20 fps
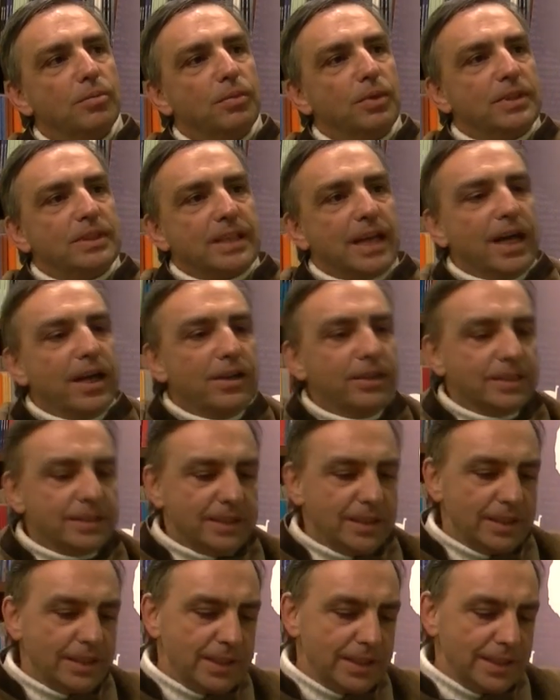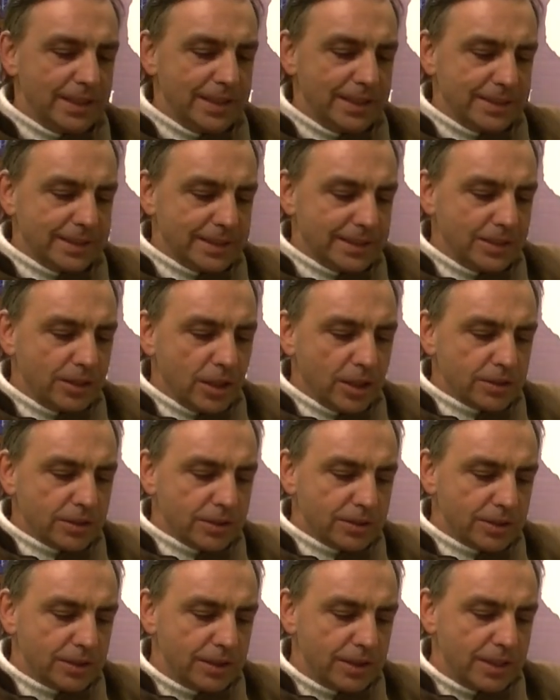But science is
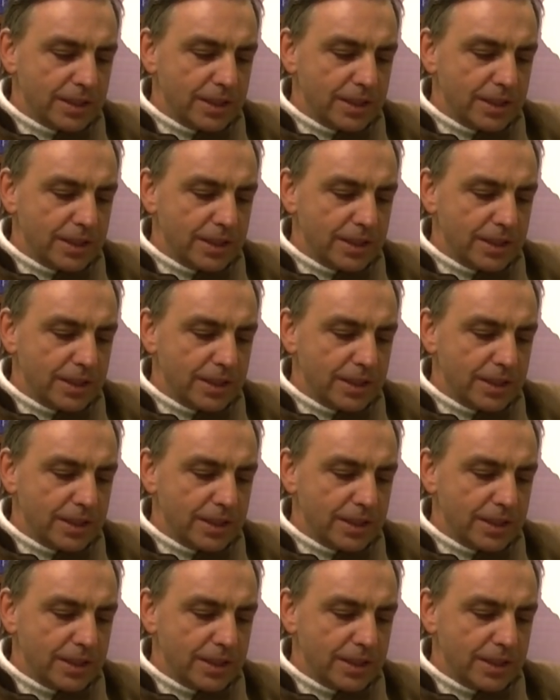not